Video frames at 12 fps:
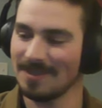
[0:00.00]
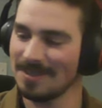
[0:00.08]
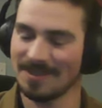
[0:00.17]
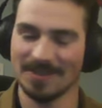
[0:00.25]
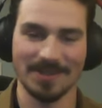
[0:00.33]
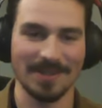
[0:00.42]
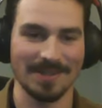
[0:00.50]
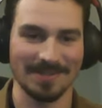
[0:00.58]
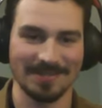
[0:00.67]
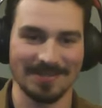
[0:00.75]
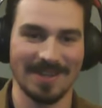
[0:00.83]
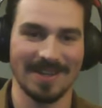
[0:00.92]
Let's do
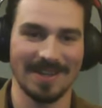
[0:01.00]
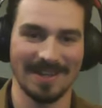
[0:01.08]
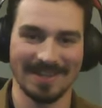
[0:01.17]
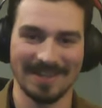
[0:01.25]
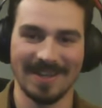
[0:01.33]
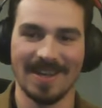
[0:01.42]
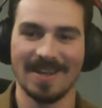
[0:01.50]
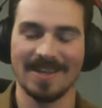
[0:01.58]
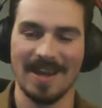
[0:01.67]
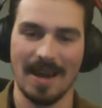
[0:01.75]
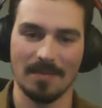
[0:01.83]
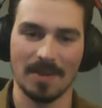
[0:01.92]
it.
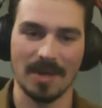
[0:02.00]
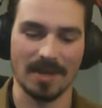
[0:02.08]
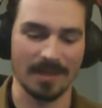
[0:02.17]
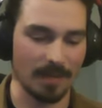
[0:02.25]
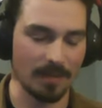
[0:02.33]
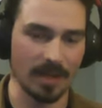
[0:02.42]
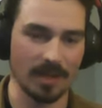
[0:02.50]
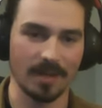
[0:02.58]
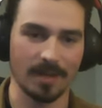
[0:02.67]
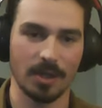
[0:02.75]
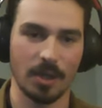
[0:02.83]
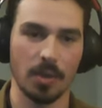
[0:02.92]
Yeah, I'm
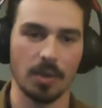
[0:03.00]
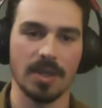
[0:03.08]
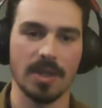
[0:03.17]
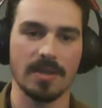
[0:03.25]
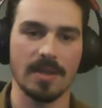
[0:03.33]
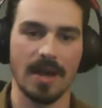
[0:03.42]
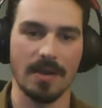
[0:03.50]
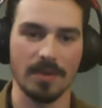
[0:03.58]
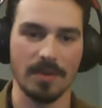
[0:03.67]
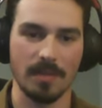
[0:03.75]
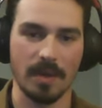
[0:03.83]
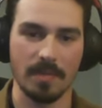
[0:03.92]
gonna co-lead that
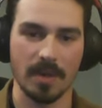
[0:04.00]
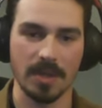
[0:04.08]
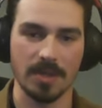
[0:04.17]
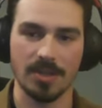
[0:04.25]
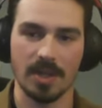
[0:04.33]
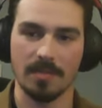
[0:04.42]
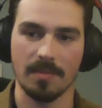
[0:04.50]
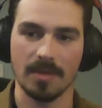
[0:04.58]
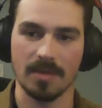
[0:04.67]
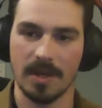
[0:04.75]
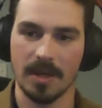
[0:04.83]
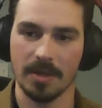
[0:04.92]
with my buddy
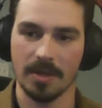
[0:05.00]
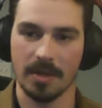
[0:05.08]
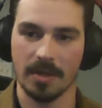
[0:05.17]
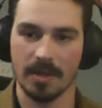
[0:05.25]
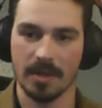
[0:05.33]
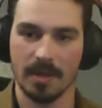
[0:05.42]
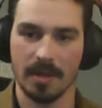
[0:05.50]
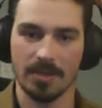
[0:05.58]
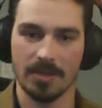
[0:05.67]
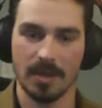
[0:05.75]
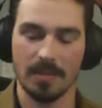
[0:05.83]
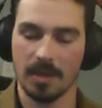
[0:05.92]
Jamin Taylor,
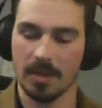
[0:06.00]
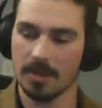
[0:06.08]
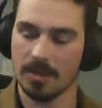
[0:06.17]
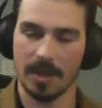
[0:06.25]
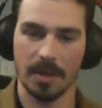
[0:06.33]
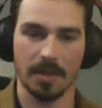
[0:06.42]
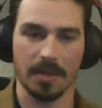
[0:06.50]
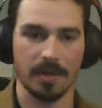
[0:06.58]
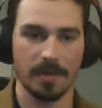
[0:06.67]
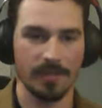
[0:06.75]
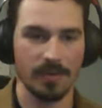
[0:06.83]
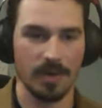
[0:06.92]
Jamin Hunter
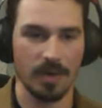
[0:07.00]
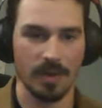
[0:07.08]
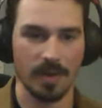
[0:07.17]
Taylor, if you know